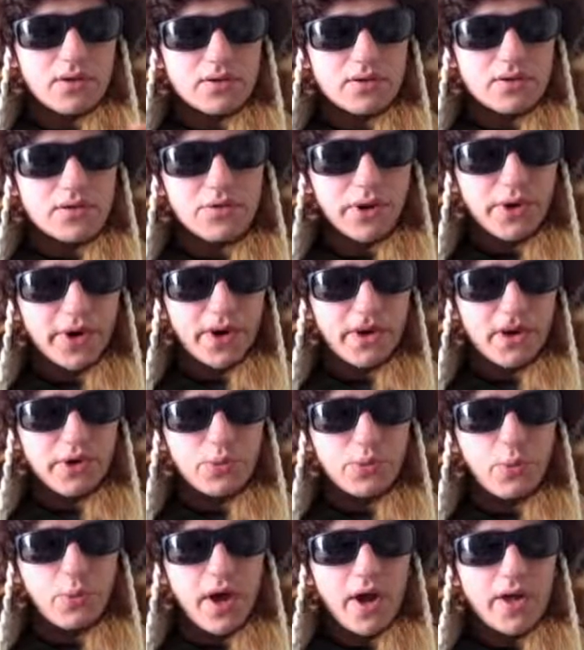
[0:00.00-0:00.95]
So
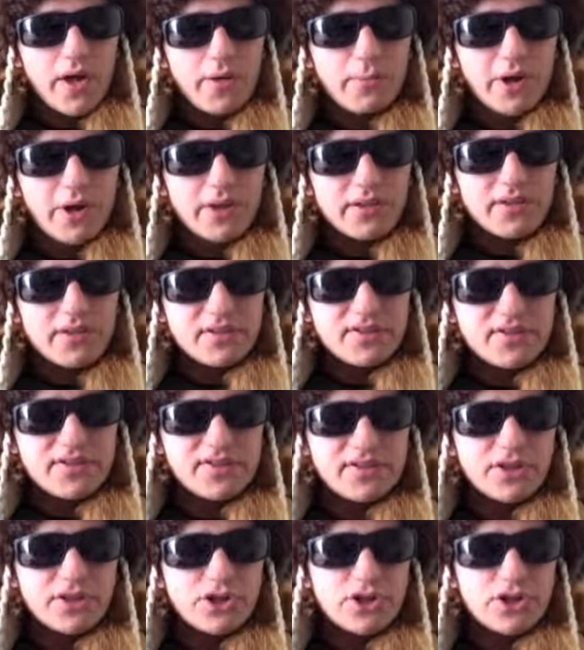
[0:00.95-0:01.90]
again, why I made this
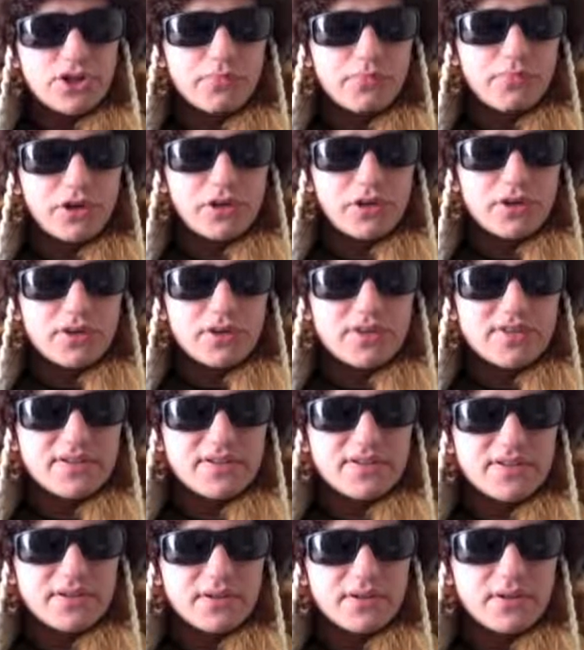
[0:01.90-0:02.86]
decision?
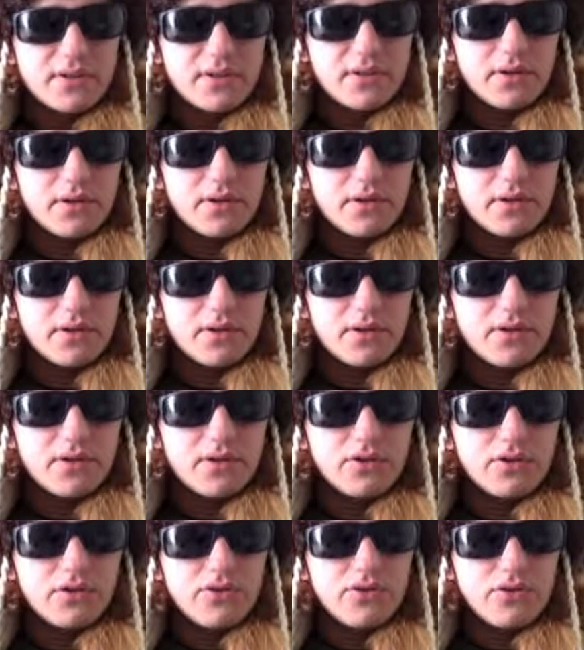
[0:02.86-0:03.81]
Because
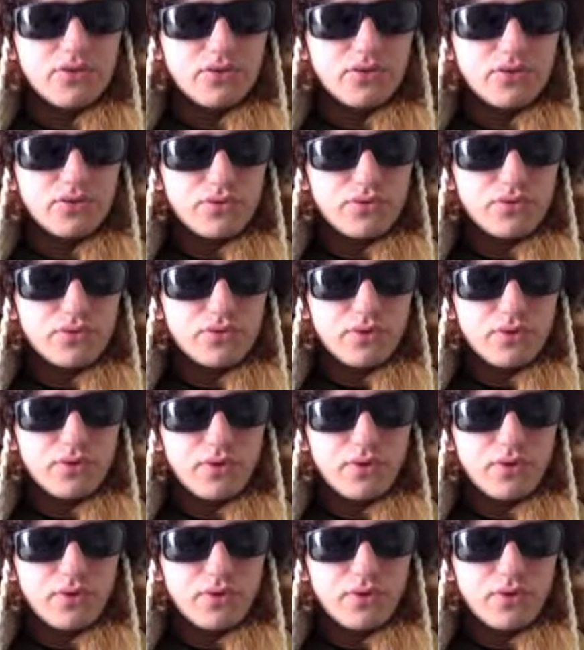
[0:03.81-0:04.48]
the